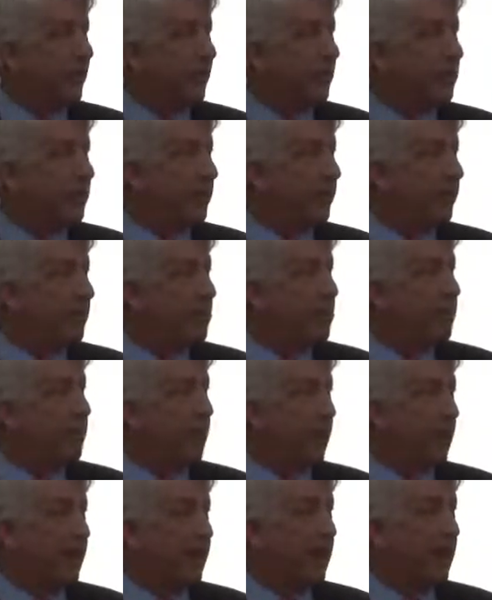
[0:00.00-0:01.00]
after an
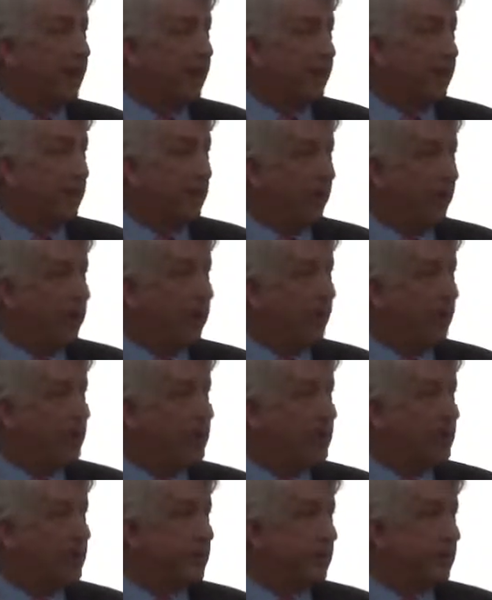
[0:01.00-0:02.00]
independent and
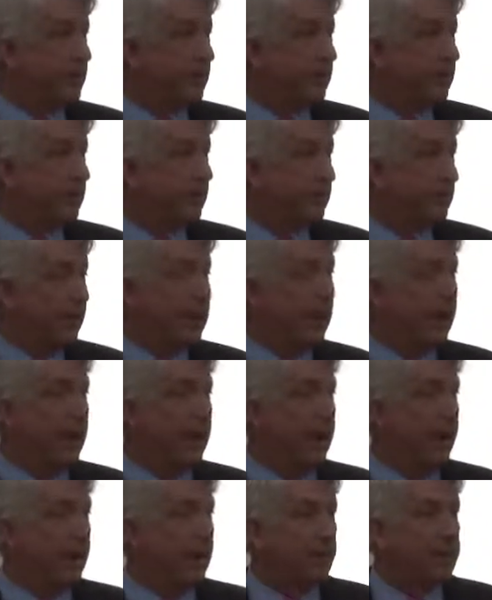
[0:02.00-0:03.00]
rigorous legal
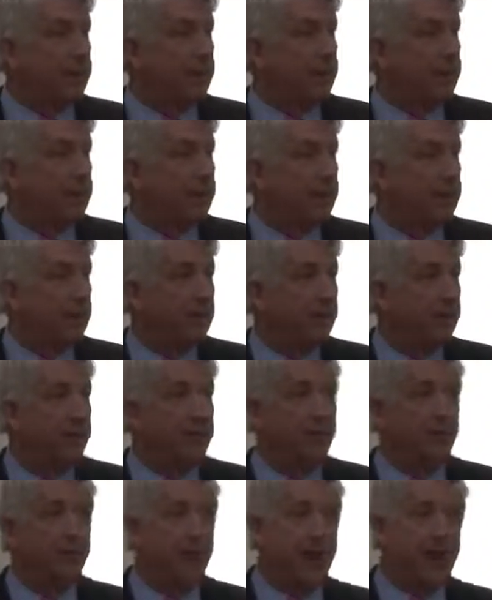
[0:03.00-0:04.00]
analysis
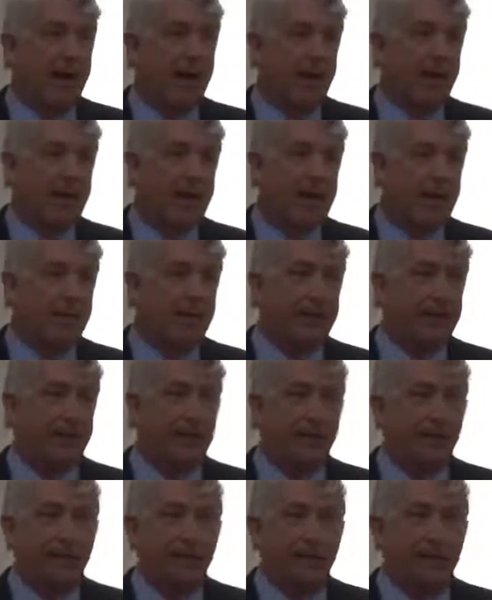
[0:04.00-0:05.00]
violated
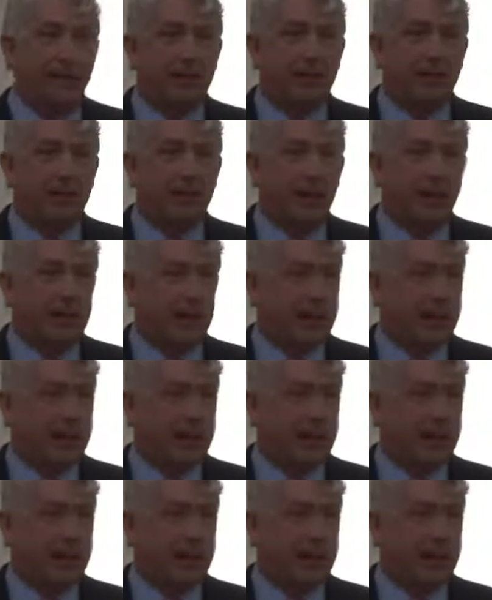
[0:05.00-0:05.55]
the